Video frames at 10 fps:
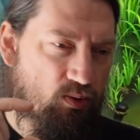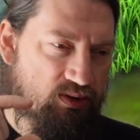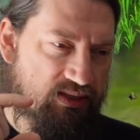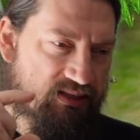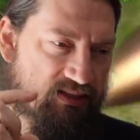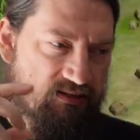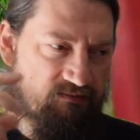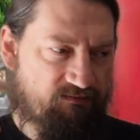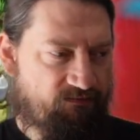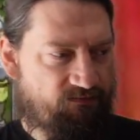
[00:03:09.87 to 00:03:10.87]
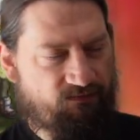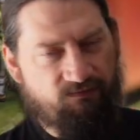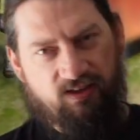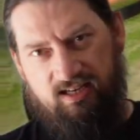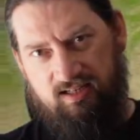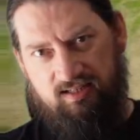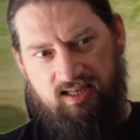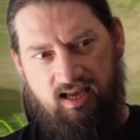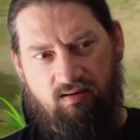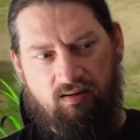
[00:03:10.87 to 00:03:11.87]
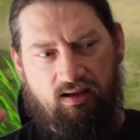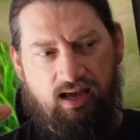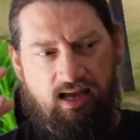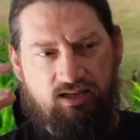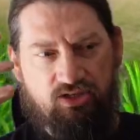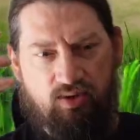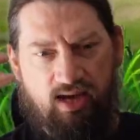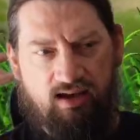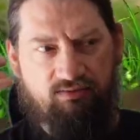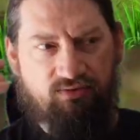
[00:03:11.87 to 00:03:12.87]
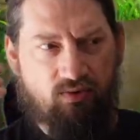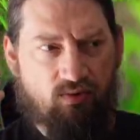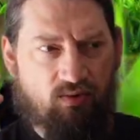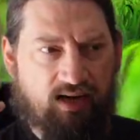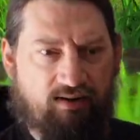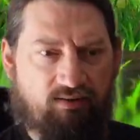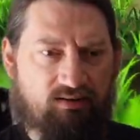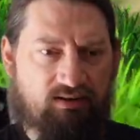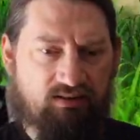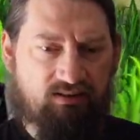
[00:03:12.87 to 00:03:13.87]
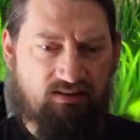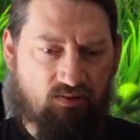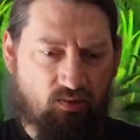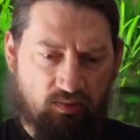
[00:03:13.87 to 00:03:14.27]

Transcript: pauses, fades out, and you have your characters